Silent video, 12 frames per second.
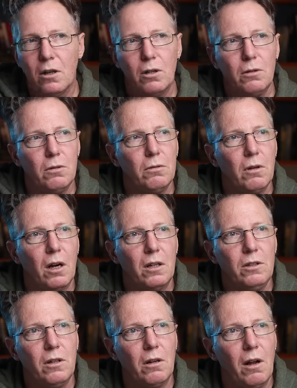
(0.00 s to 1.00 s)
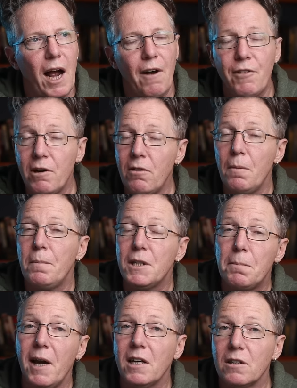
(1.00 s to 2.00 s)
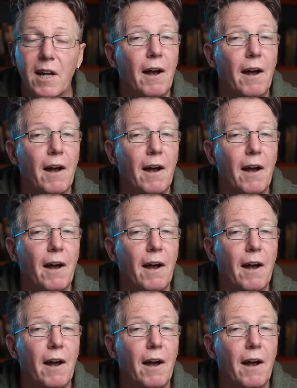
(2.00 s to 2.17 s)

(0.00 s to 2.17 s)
who you know have their own perspectives,